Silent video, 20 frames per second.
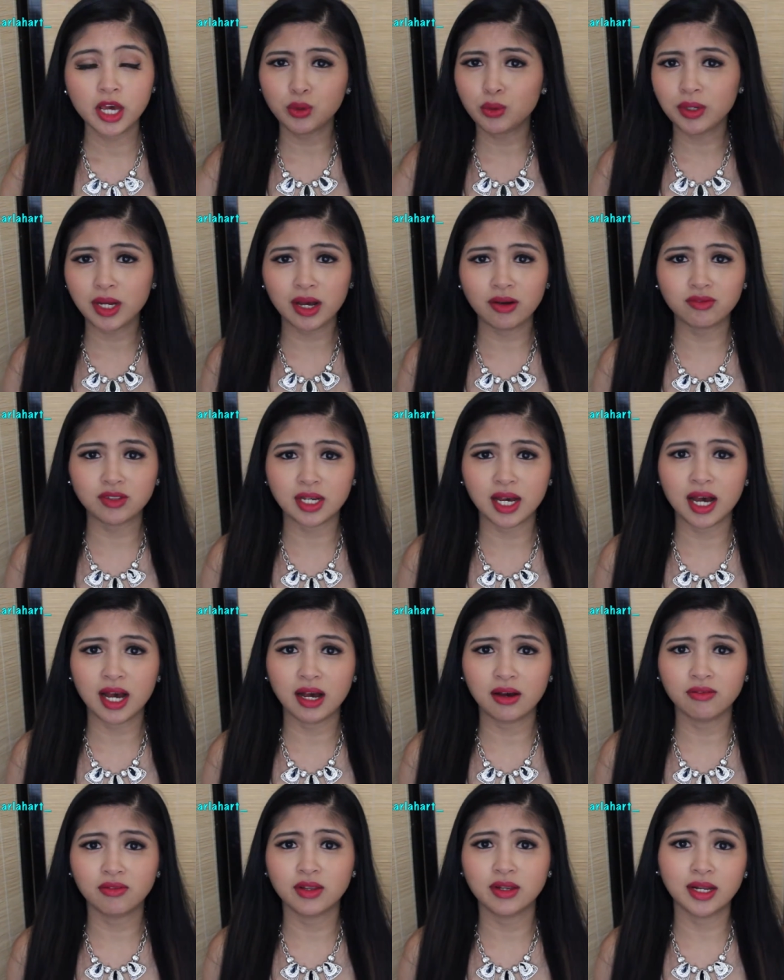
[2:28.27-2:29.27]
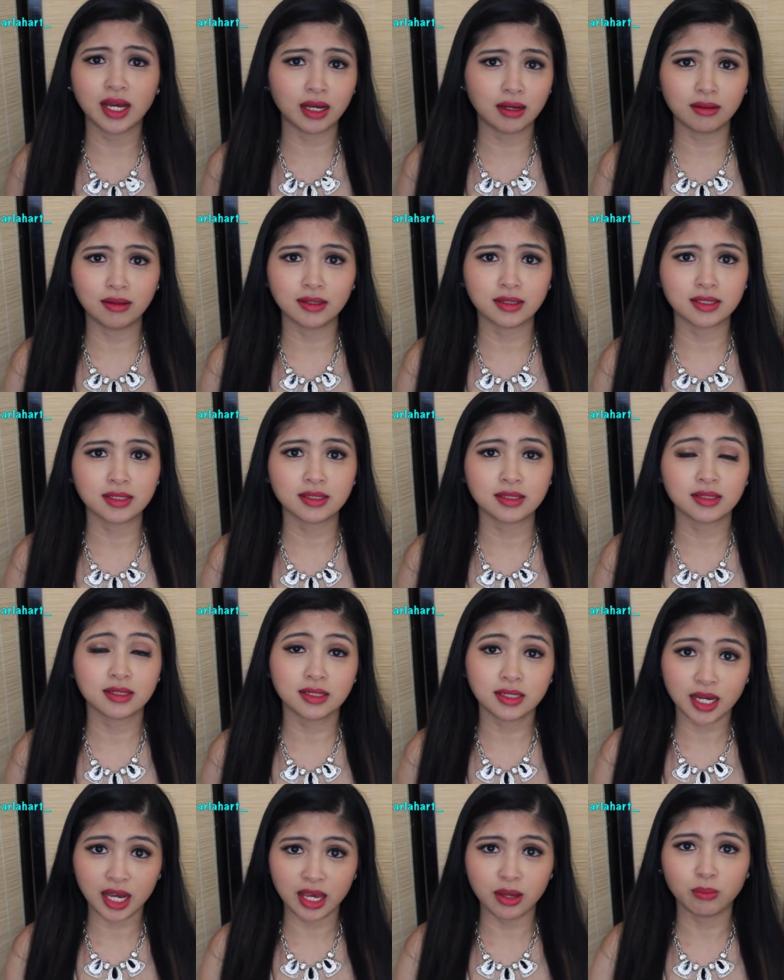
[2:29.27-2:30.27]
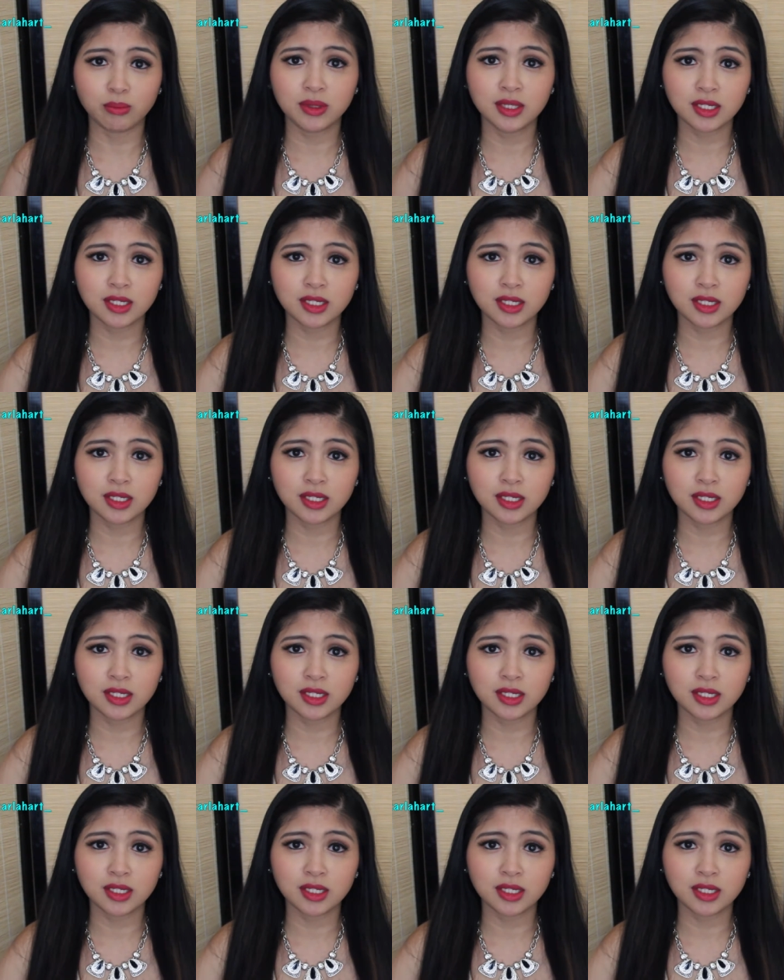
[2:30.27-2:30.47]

You don't have to have the necklace type.